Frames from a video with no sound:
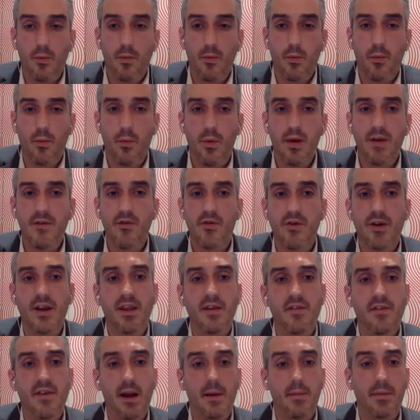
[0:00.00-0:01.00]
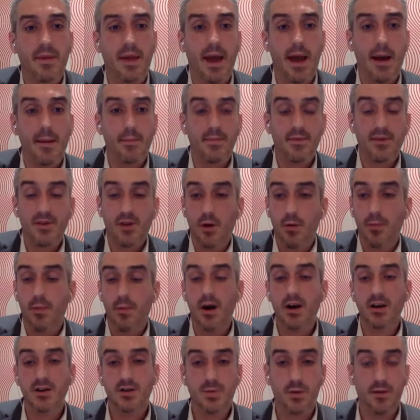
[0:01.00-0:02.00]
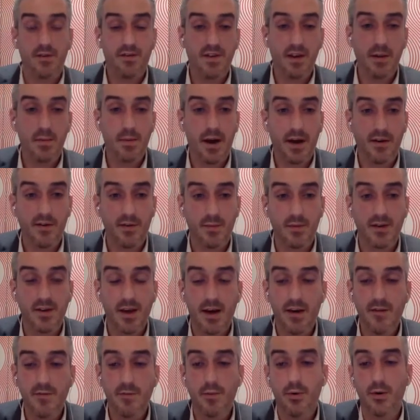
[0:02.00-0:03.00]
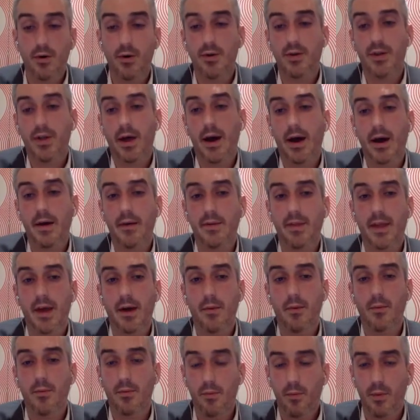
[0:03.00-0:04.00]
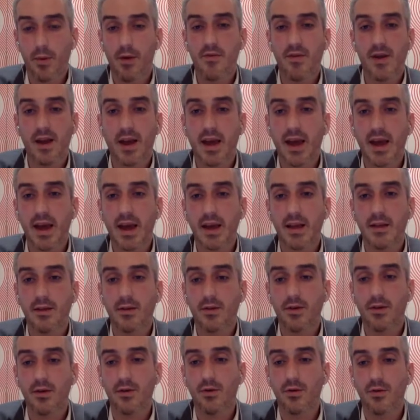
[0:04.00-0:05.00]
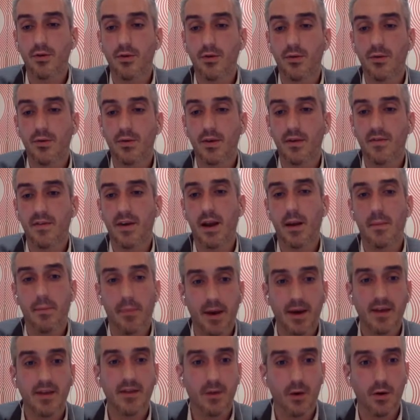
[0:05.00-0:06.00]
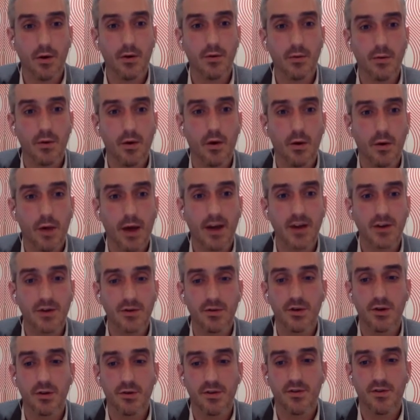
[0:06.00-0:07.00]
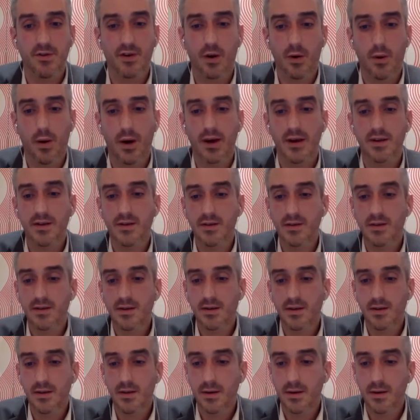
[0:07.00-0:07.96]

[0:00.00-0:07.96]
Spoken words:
we've already developed the app so much with feedback from Southport that we're really keen to develop based on actual user requests.